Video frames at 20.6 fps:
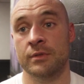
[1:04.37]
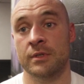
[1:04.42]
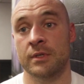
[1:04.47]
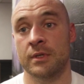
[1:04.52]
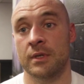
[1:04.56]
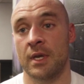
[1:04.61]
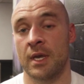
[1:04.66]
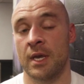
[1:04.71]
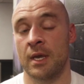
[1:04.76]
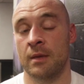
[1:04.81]

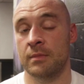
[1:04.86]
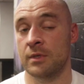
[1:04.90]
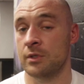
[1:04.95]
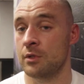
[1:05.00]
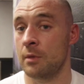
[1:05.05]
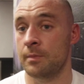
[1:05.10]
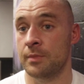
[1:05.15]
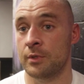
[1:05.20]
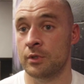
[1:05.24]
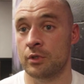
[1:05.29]
Um, he's
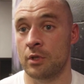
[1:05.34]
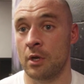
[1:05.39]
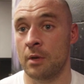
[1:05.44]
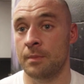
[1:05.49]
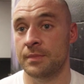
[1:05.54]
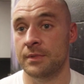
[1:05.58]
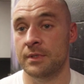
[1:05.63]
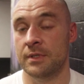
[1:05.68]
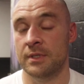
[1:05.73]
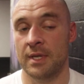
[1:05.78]
not been
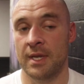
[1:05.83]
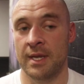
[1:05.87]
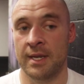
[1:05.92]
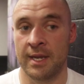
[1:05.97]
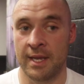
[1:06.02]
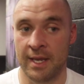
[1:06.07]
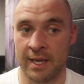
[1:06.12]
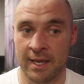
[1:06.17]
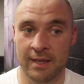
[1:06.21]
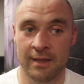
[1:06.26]
stopped.
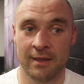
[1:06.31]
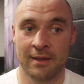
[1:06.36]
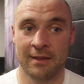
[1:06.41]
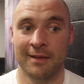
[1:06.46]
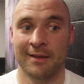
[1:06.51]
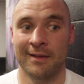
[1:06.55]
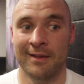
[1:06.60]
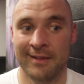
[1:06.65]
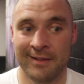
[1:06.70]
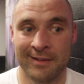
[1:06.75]
And uh,
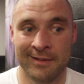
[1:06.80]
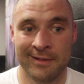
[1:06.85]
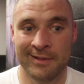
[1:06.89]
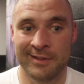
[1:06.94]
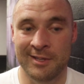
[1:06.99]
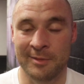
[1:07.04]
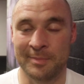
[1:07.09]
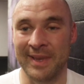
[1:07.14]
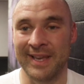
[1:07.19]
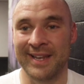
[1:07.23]

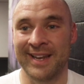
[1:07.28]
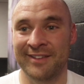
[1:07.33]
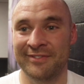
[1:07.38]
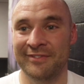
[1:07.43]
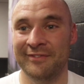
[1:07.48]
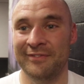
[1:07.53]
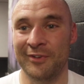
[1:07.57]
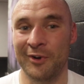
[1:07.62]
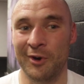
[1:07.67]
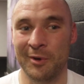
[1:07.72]
the big lad
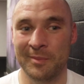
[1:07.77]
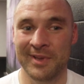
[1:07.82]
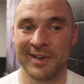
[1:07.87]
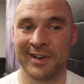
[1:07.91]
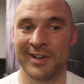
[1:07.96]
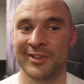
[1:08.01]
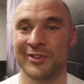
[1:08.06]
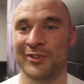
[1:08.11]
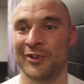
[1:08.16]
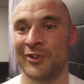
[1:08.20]
from Formby
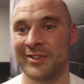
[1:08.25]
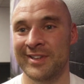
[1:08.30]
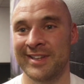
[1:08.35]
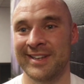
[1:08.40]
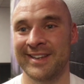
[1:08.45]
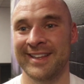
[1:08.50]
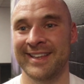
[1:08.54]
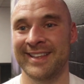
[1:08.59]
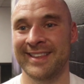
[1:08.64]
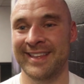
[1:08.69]
got it done,
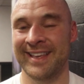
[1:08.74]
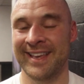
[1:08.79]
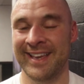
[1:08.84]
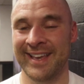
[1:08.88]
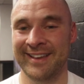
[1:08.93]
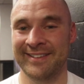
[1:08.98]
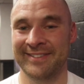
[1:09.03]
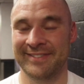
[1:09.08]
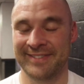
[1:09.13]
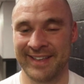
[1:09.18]
didn't he, in
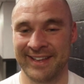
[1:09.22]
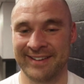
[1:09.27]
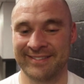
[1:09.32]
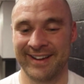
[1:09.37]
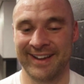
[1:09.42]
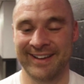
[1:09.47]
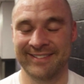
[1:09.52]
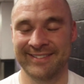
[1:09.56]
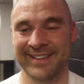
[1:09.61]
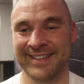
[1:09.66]
the uh, third
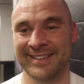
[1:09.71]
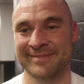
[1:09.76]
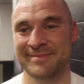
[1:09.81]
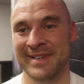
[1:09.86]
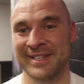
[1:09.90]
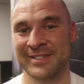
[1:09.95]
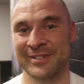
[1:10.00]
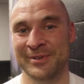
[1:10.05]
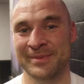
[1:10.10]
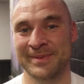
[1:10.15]
round, like,
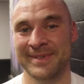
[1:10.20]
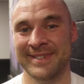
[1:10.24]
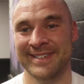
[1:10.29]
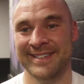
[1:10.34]
made up.